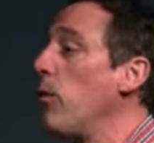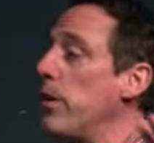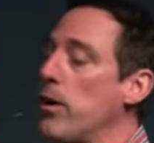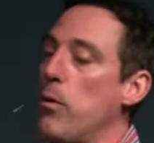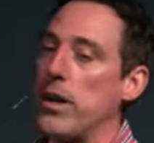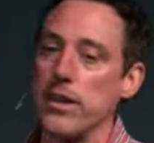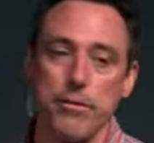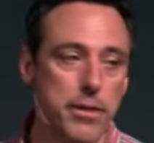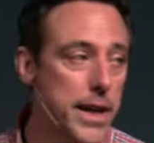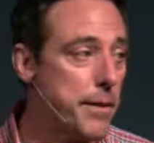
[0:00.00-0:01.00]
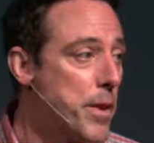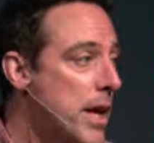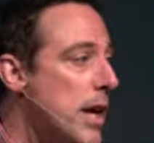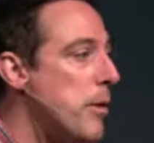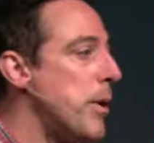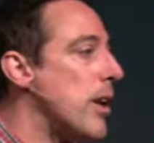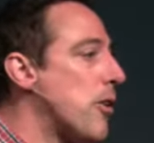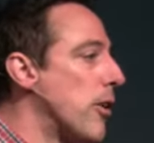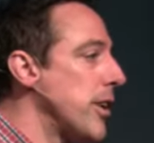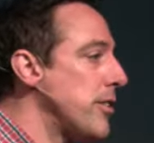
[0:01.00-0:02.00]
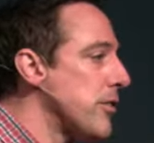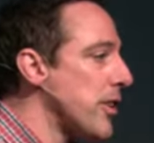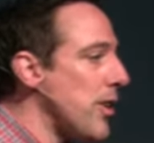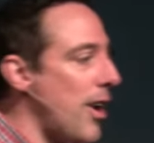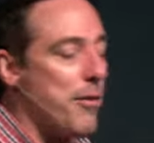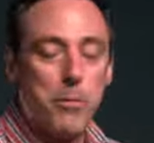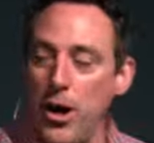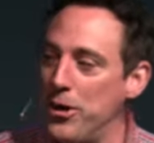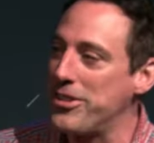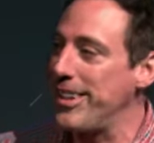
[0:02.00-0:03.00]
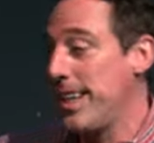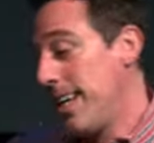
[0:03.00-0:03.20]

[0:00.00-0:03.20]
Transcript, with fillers: Or an iguana, fine. But according to the law of Moses,